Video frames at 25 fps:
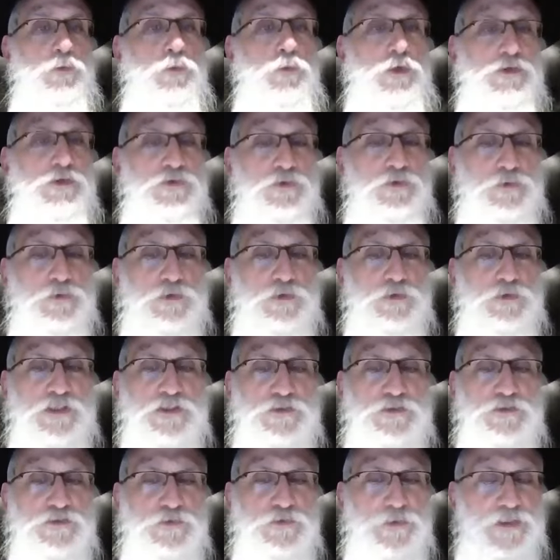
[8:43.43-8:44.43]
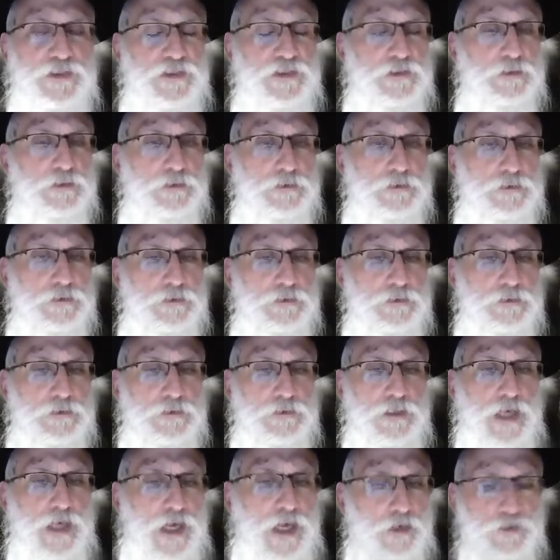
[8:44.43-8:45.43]
what in the world are you doing?
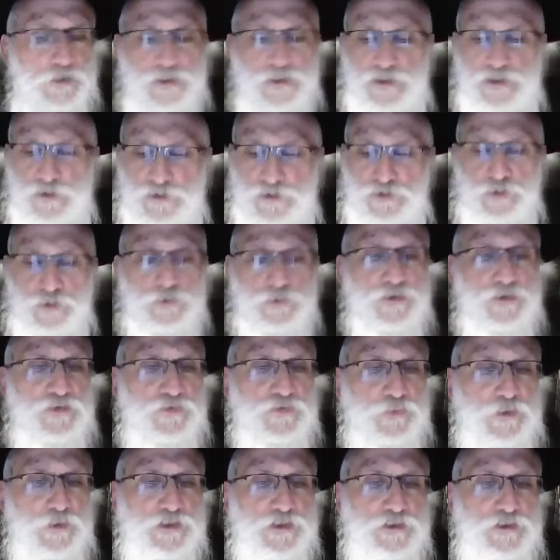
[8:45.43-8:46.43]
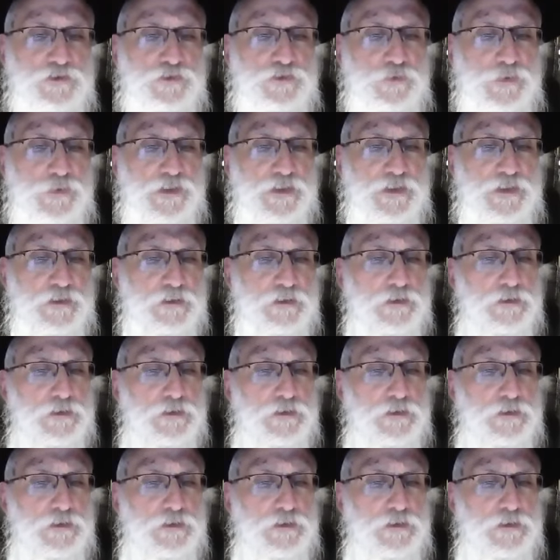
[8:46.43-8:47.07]
How can you do this, what you're doing?